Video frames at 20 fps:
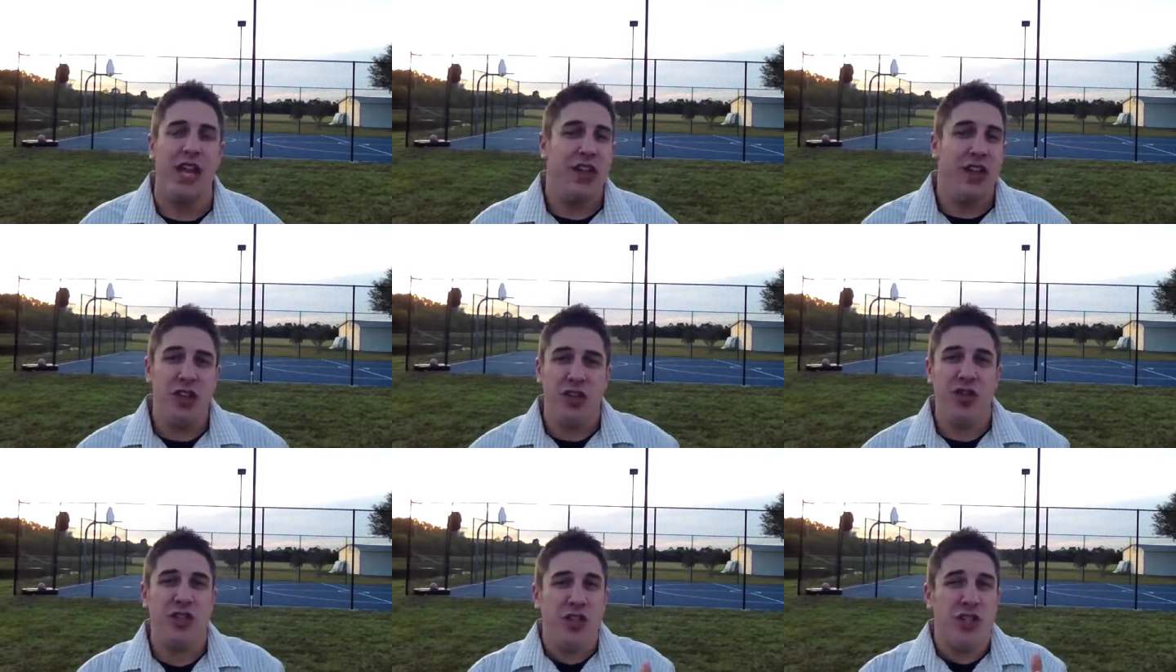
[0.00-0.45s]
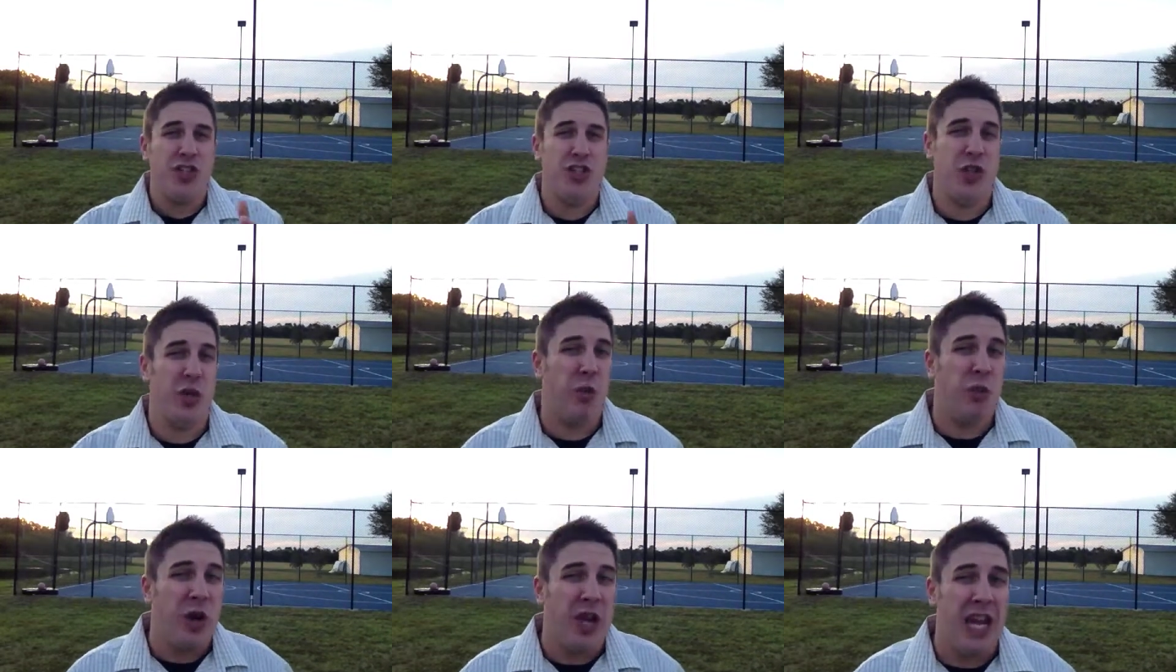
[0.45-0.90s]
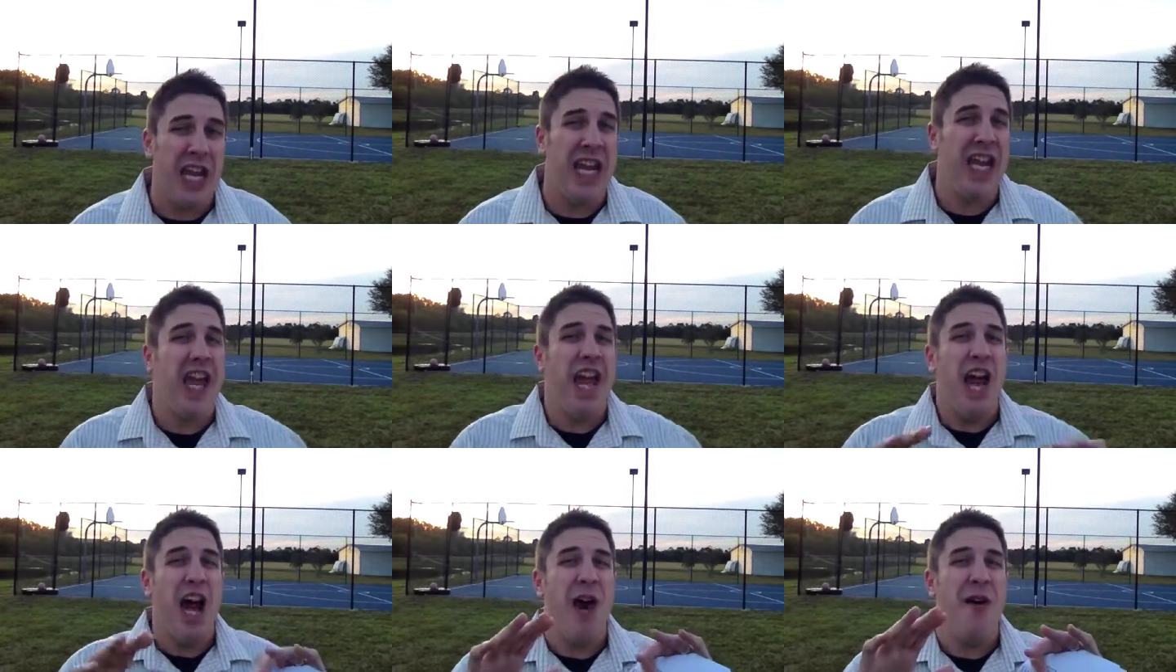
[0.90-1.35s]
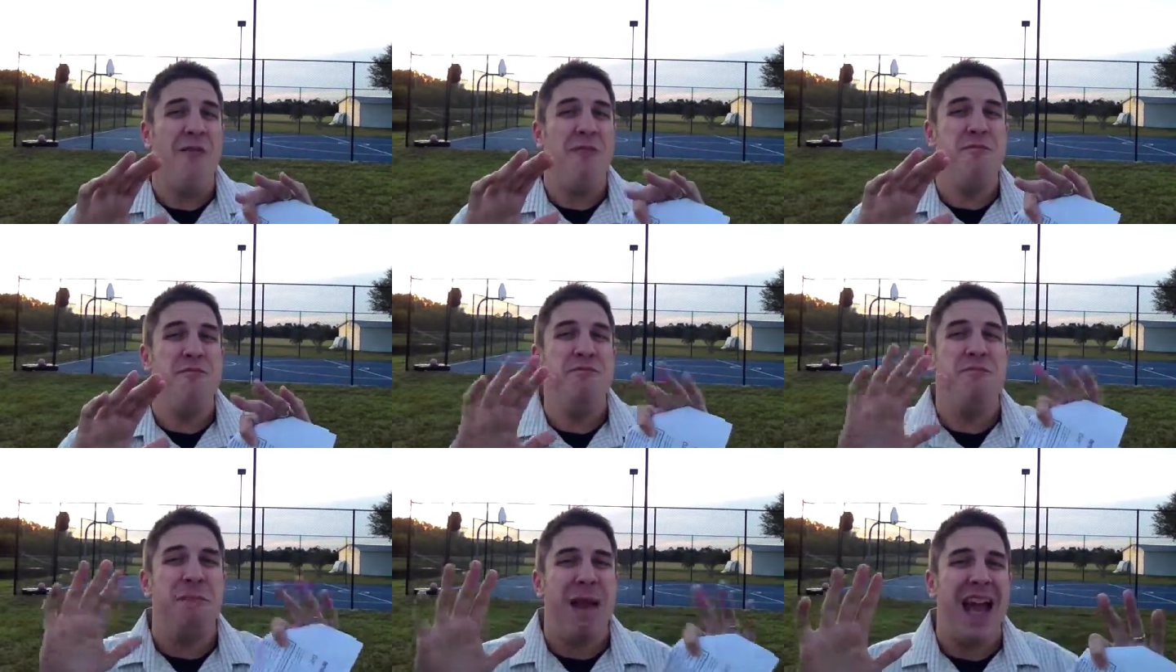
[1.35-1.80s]
These are just three of
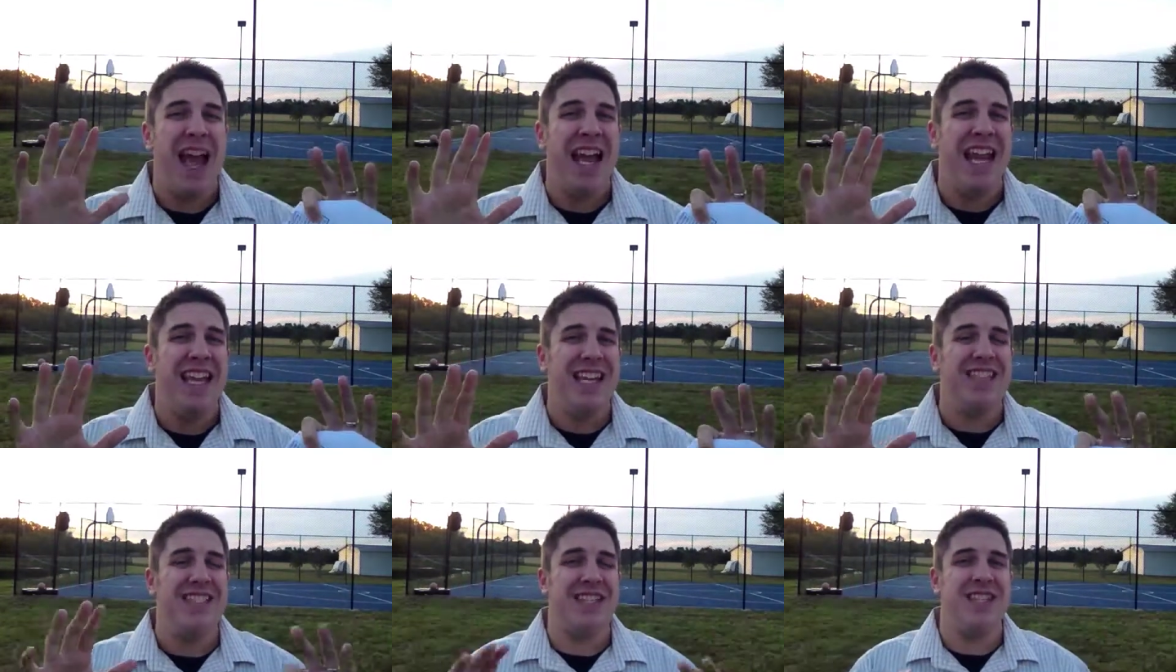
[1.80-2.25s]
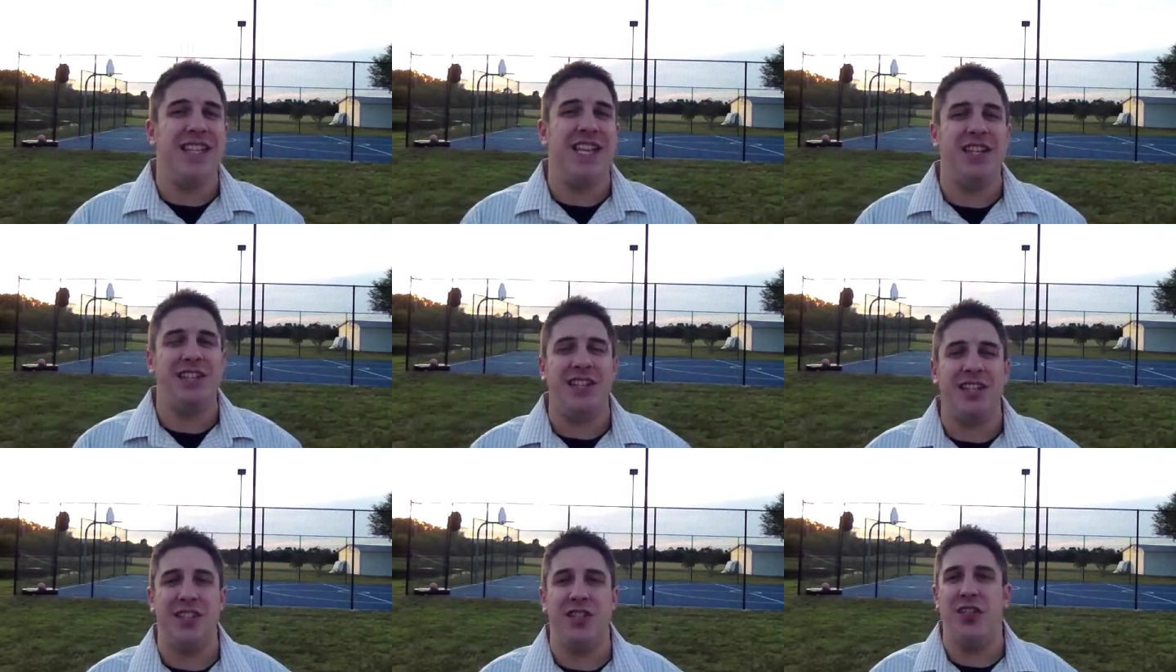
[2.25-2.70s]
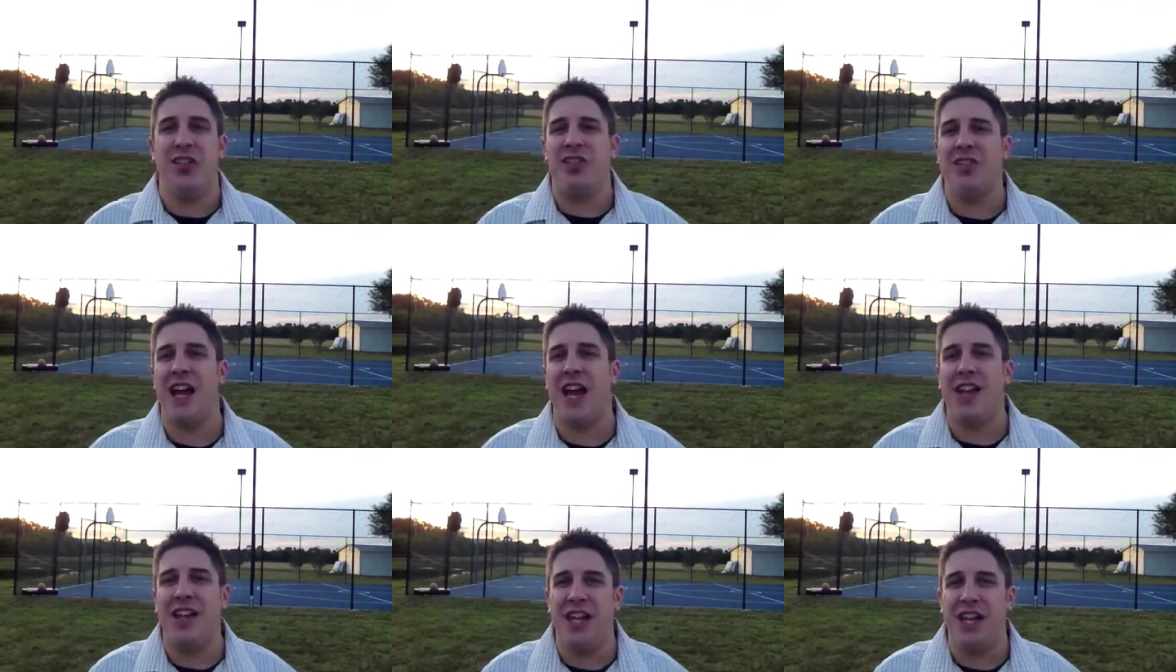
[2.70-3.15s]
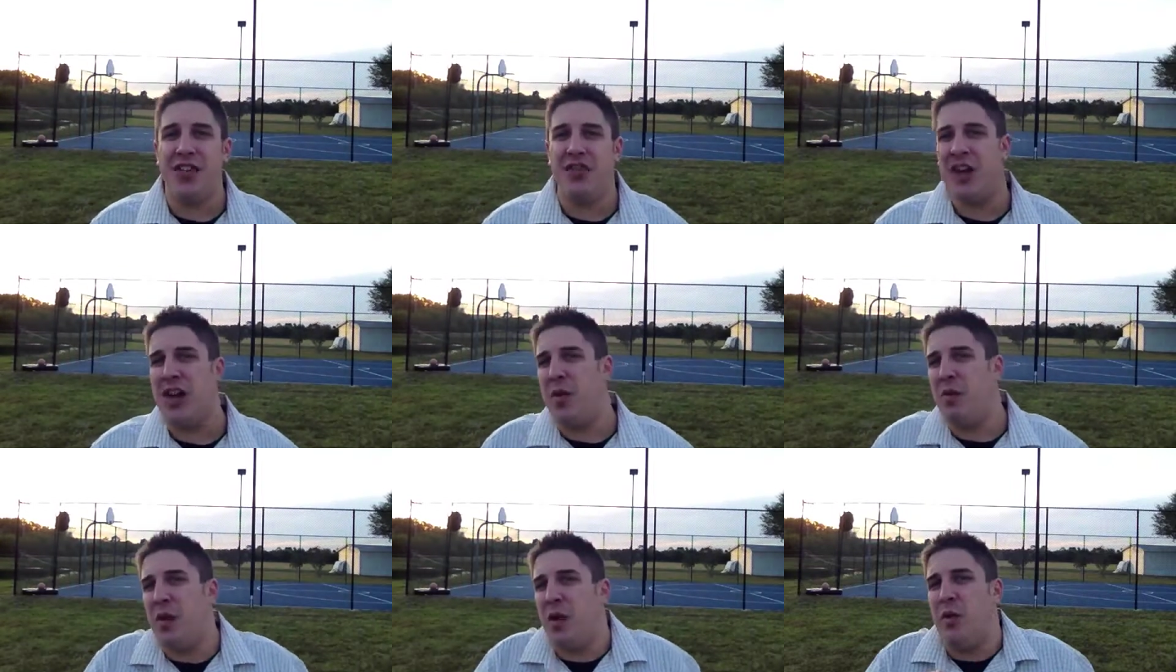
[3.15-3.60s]
many statistics that are stacked against you.
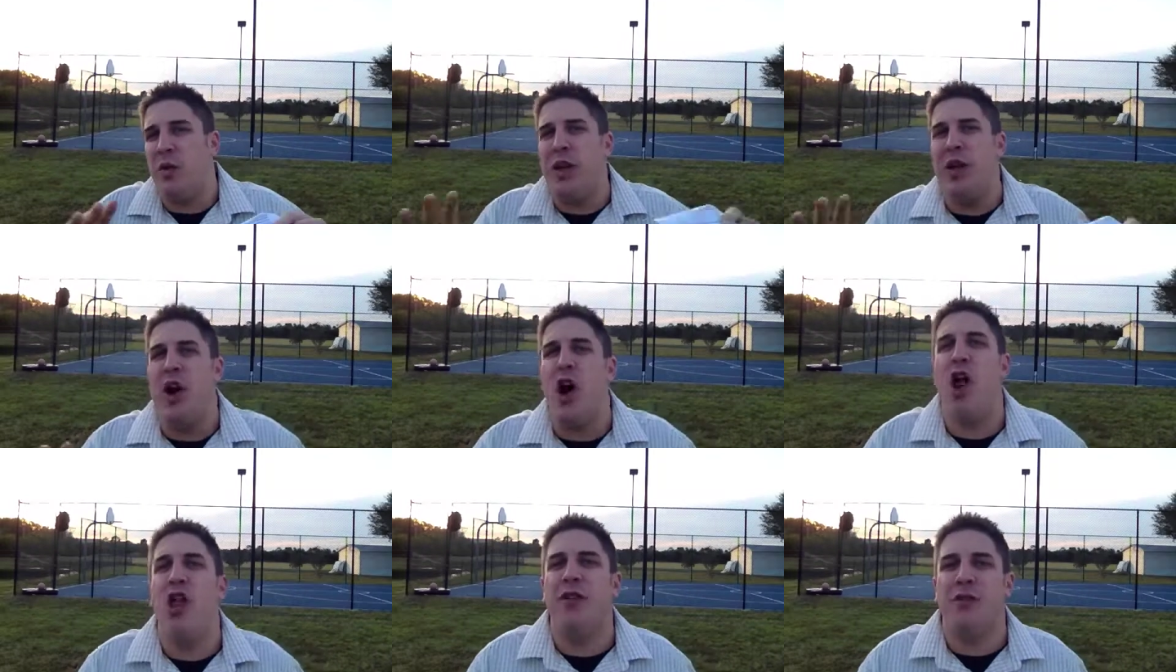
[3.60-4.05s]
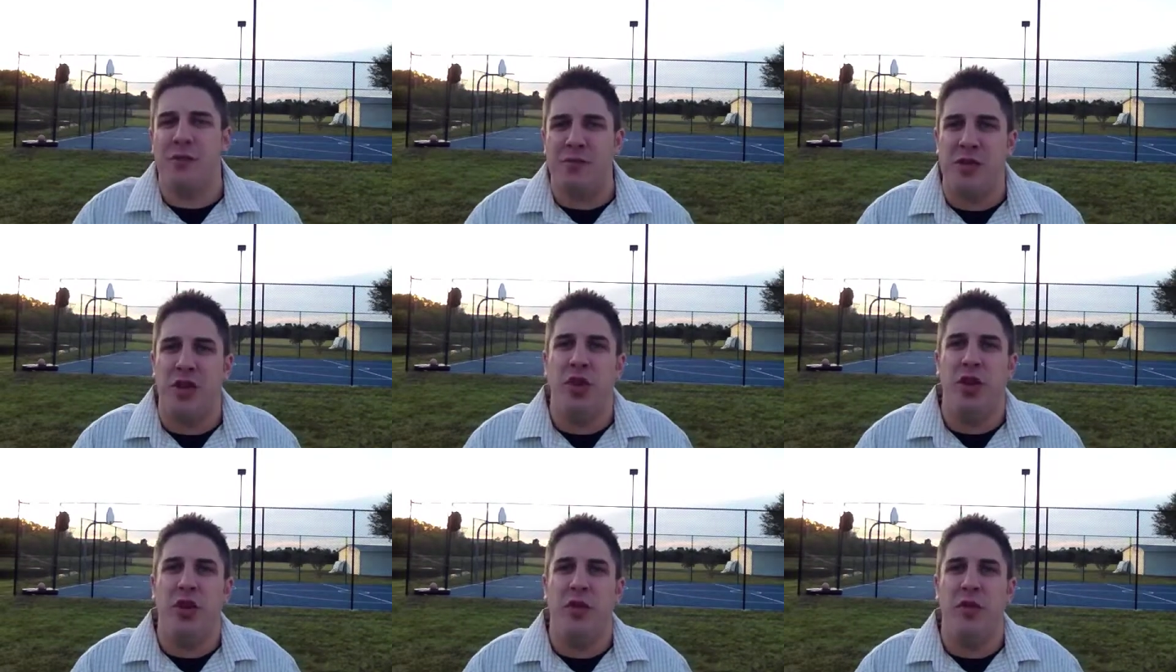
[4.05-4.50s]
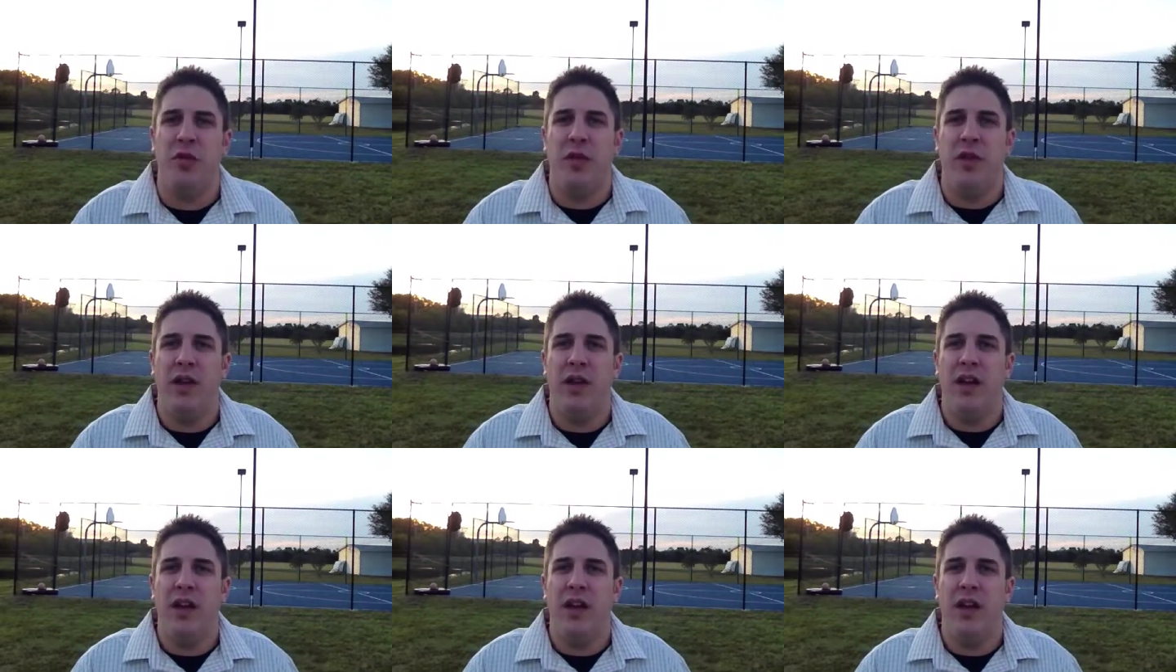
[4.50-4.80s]
I didn't want to read all of them to you.